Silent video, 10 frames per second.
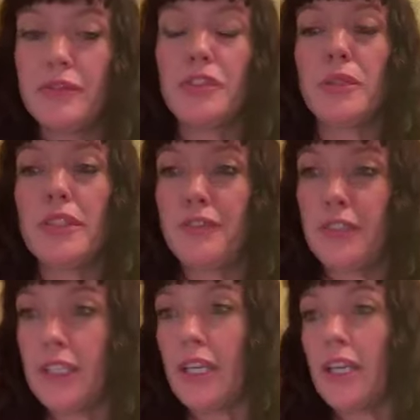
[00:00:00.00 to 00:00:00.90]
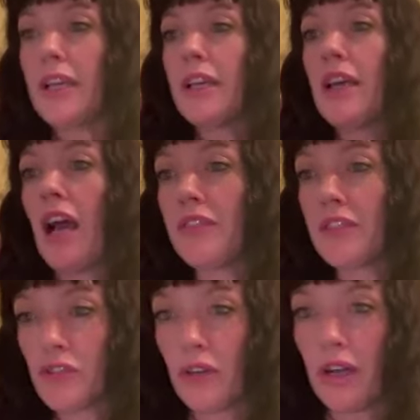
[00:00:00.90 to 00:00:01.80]
doing the fitting, having
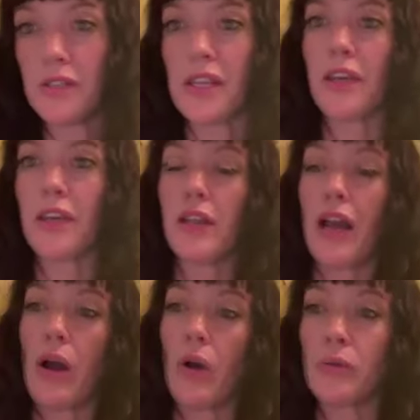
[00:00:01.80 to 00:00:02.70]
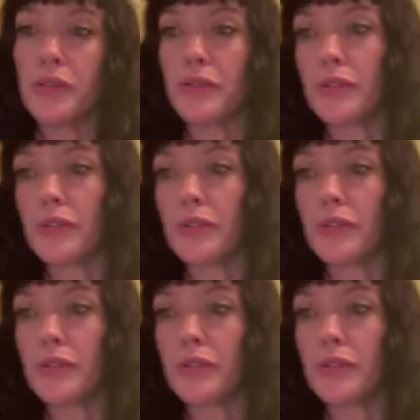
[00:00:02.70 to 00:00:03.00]
the trial saddle out,